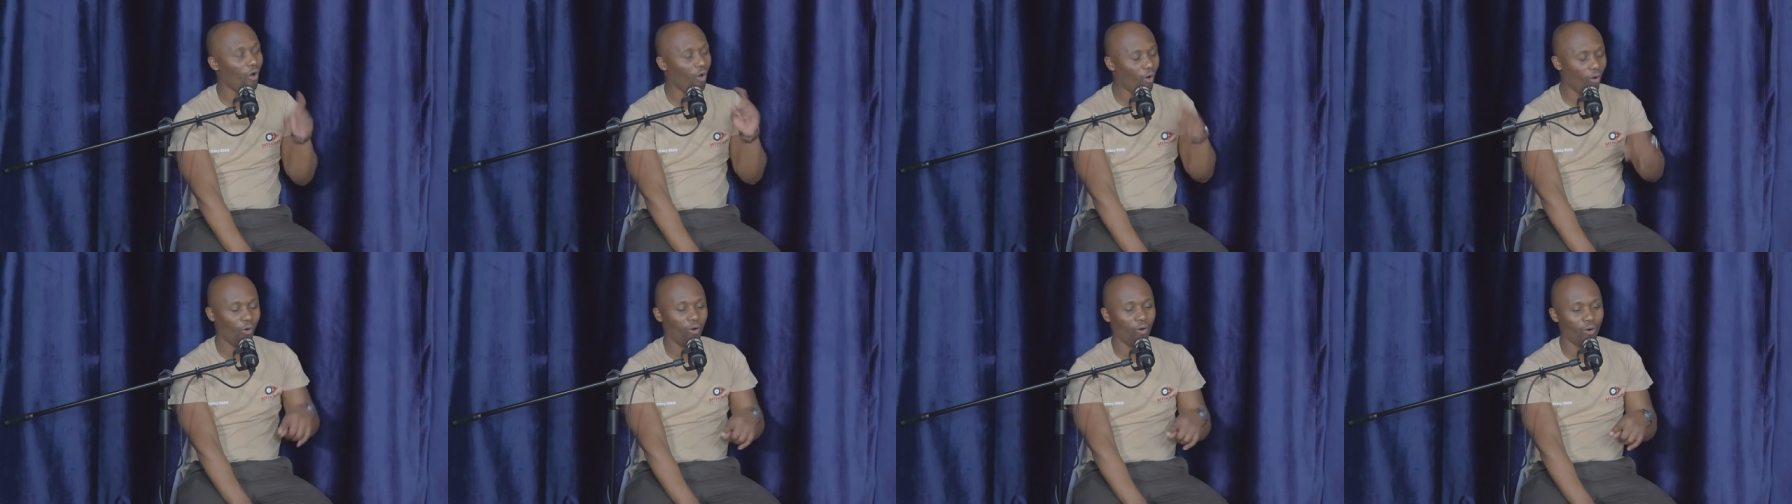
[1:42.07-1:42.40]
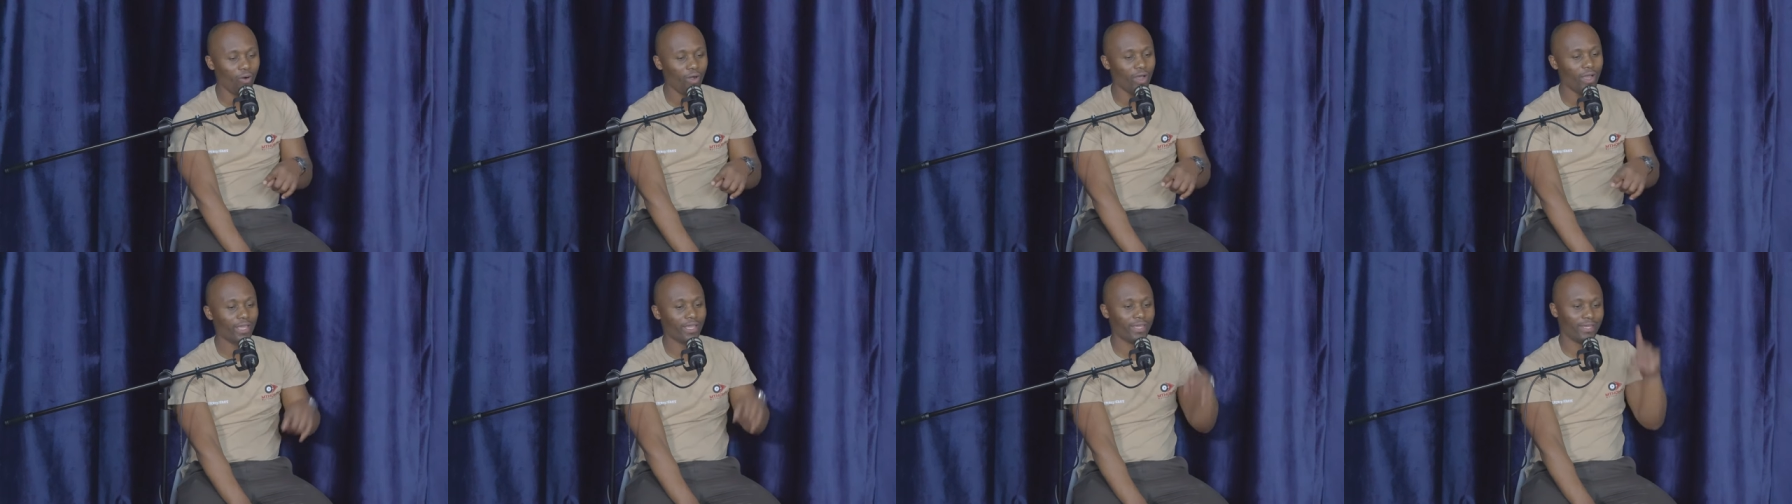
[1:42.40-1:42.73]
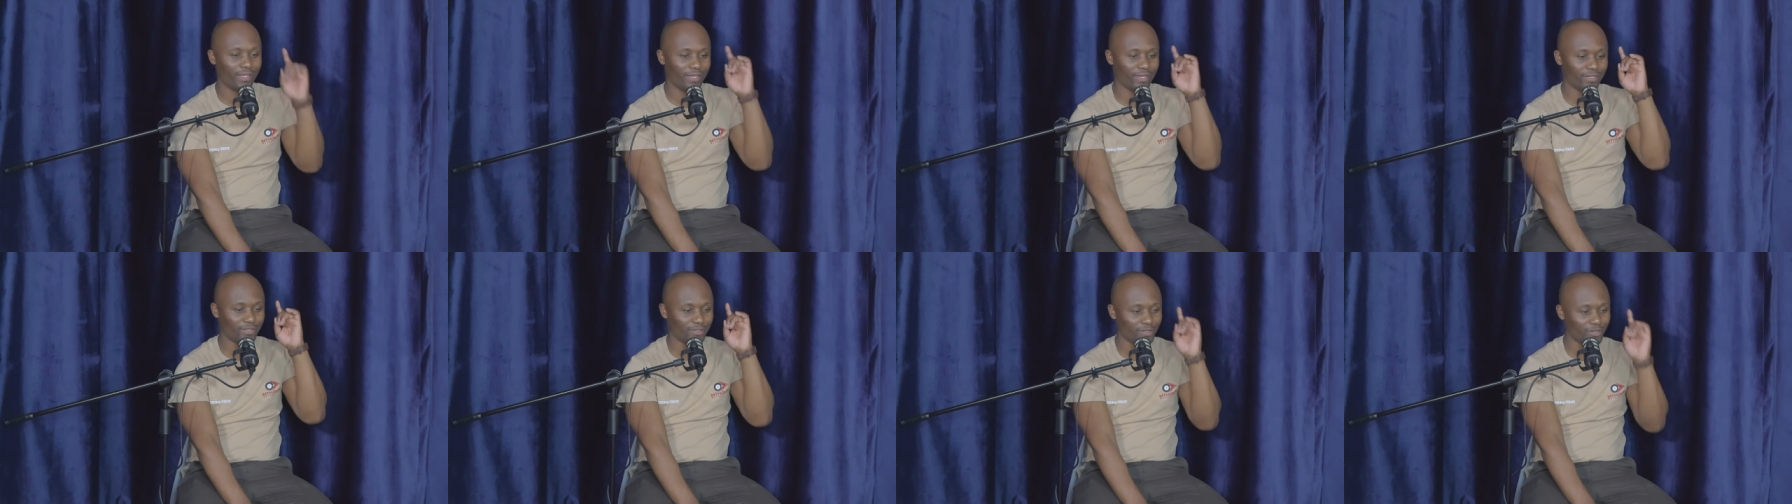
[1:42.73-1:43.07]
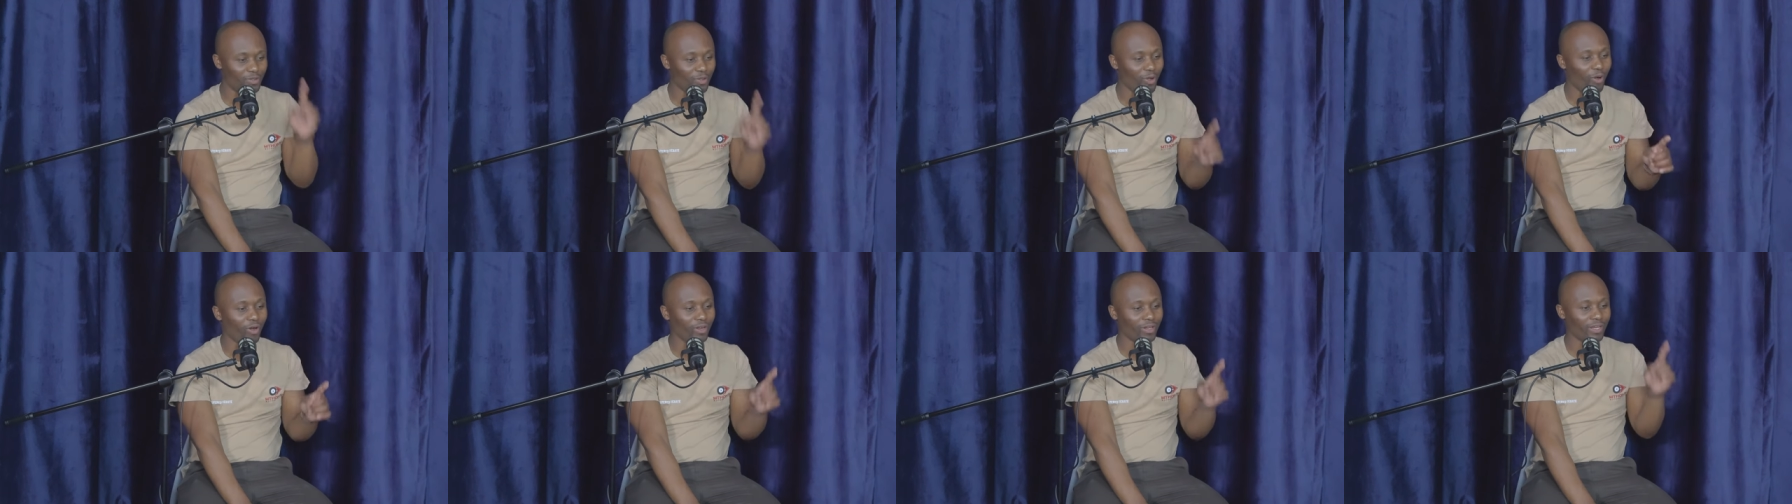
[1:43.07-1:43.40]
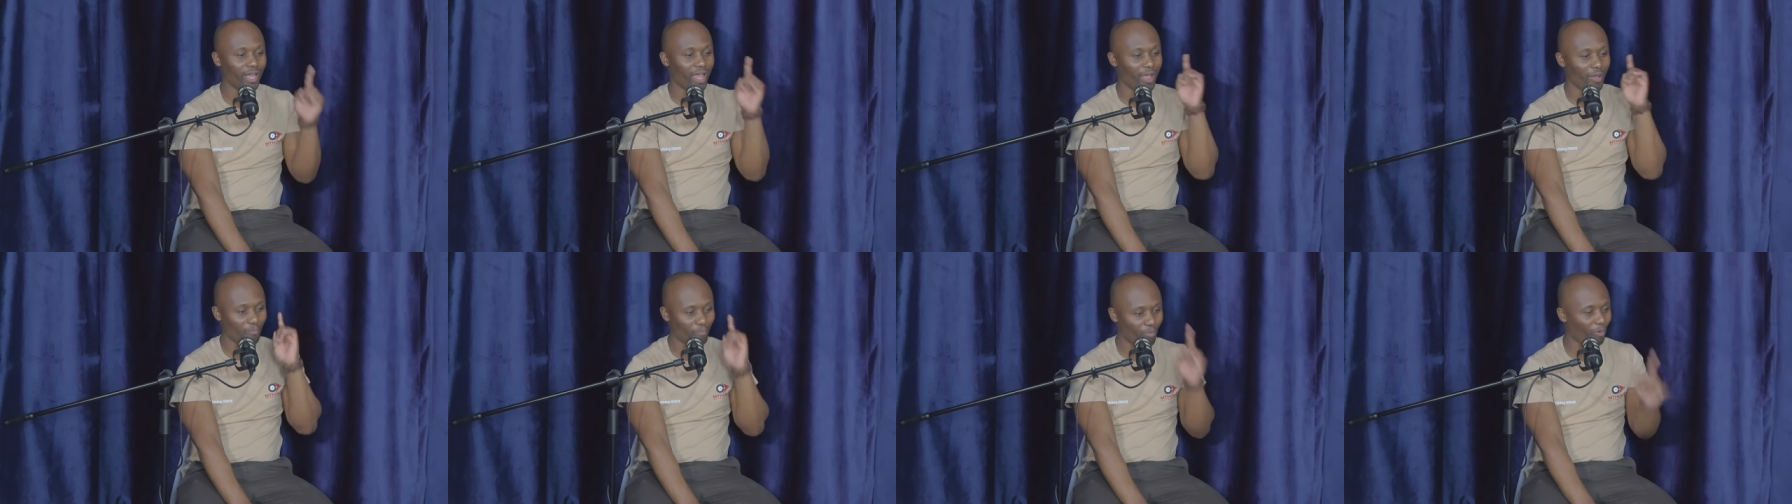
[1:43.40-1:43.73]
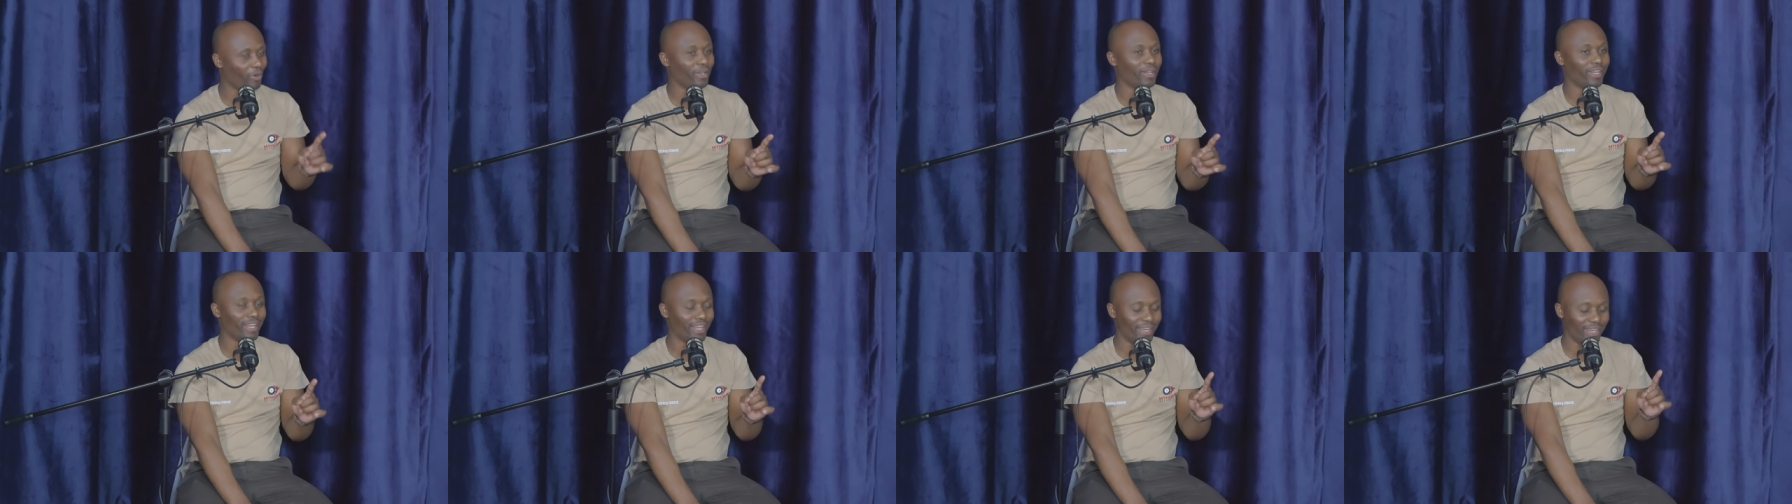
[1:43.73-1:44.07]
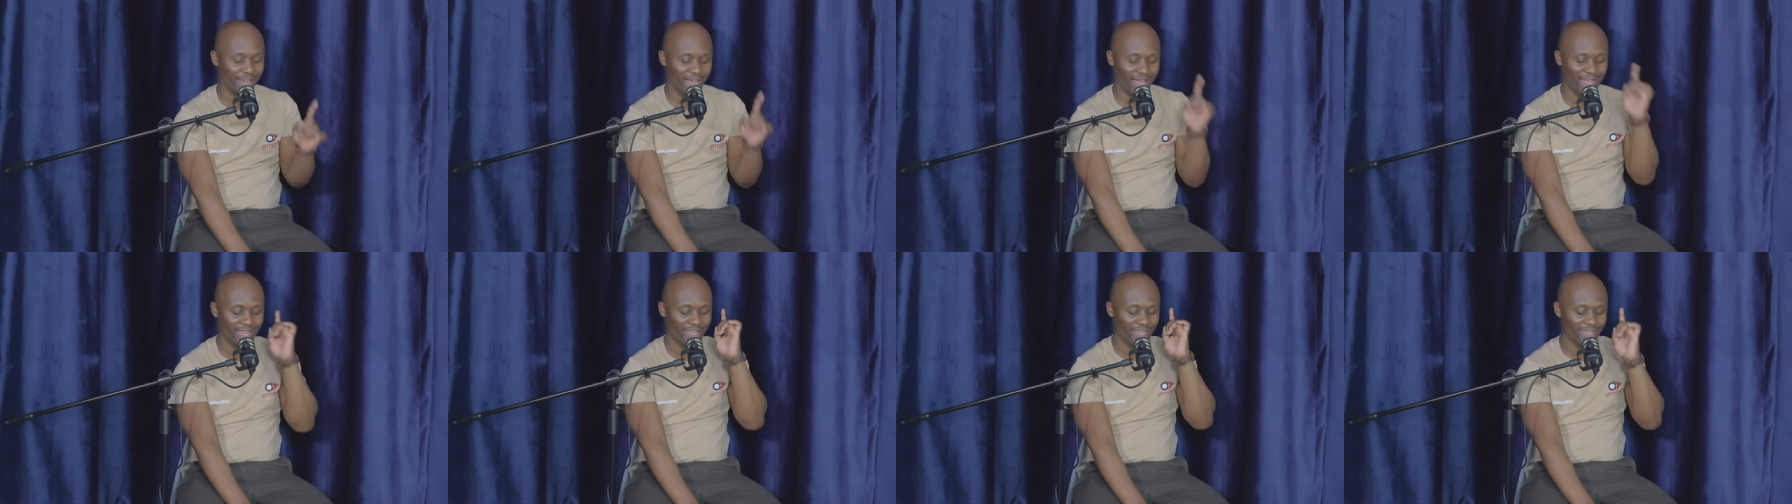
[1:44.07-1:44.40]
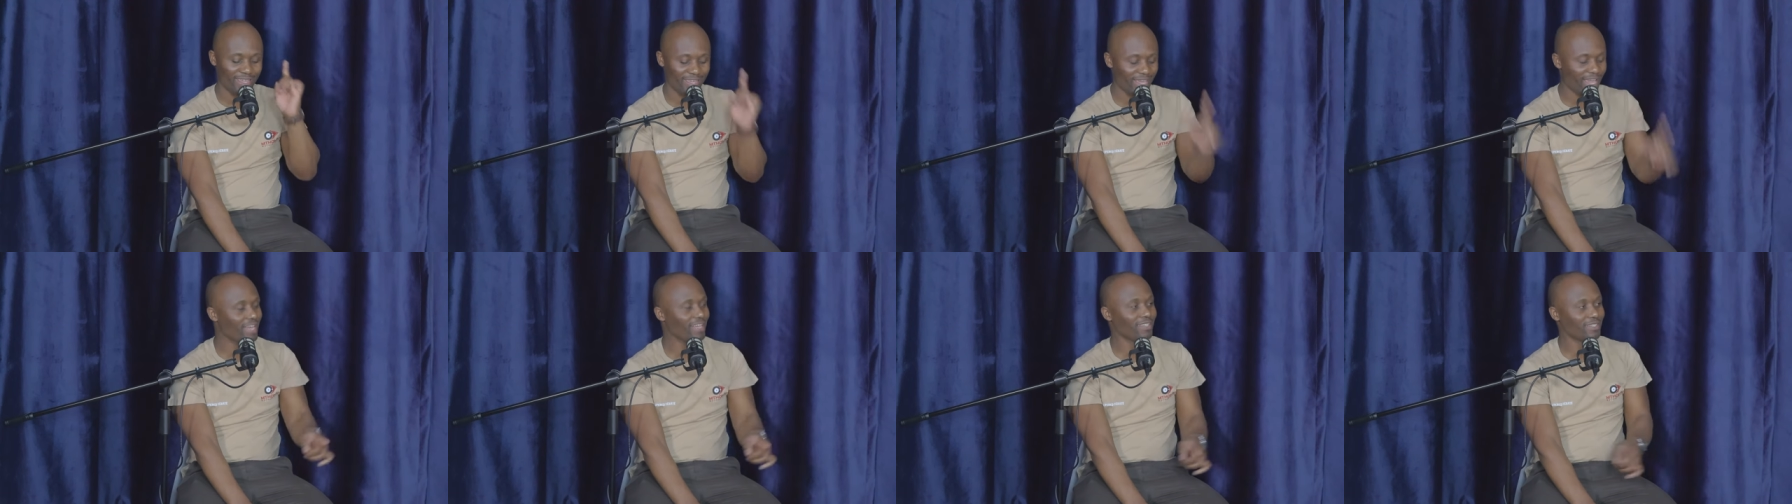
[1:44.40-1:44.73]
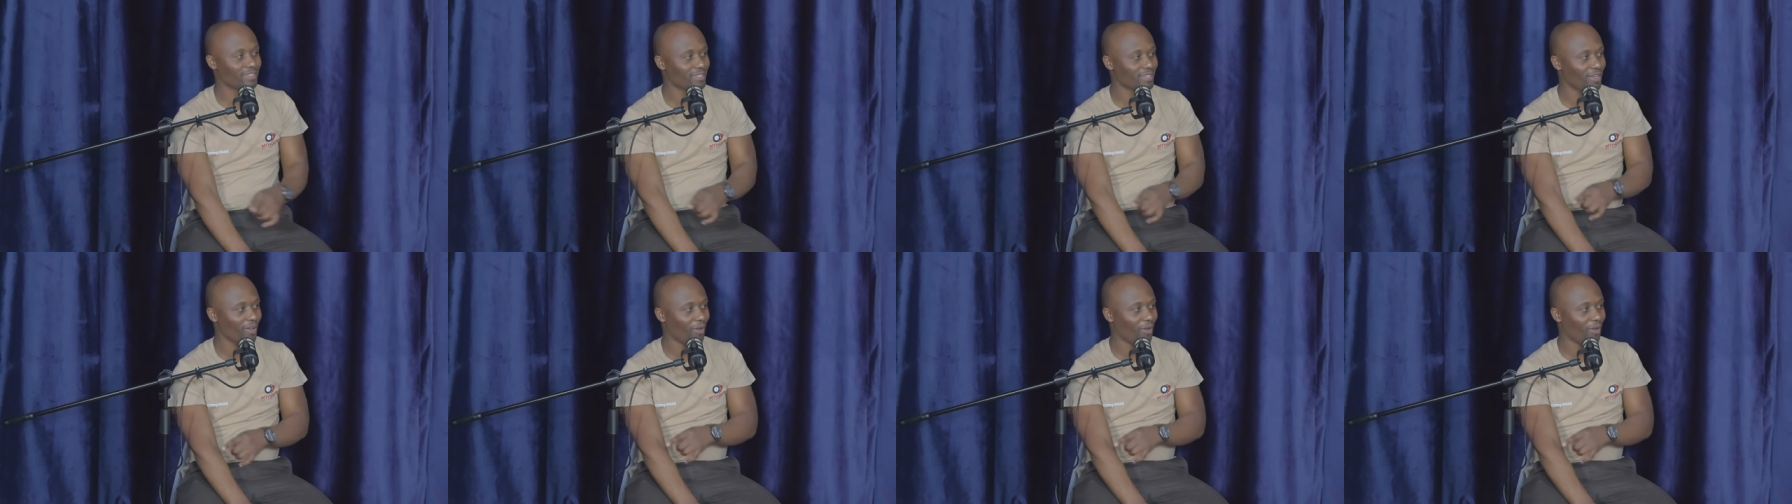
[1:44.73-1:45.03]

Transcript: or he is not a born leader? Yes